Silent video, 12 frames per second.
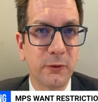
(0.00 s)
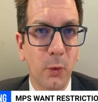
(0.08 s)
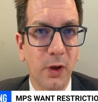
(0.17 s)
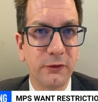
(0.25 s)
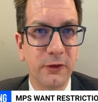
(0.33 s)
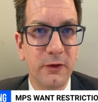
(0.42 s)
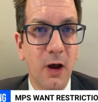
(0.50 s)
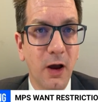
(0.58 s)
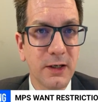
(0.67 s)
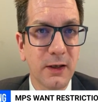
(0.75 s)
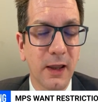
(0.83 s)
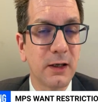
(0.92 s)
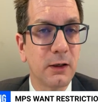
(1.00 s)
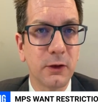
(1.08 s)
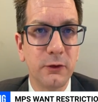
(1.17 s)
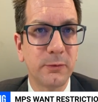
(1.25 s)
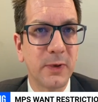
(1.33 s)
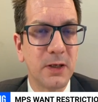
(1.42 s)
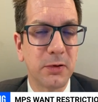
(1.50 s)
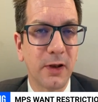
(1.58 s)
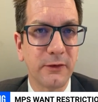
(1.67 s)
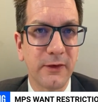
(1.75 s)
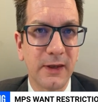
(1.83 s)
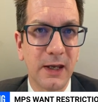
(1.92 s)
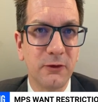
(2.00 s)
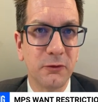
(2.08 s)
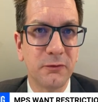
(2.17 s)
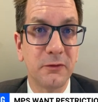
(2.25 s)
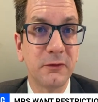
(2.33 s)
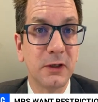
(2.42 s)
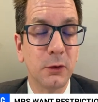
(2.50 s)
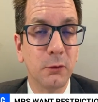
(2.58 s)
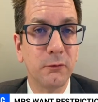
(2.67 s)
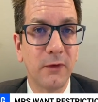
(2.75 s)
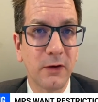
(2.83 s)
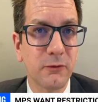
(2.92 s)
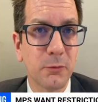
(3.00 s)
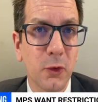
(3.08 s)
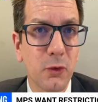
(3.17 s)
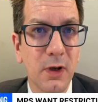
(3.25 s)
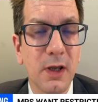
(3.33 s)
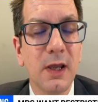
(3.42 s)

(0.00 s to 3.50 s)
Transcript: one to nine. That includes people under the age of 50 who are vulnerable.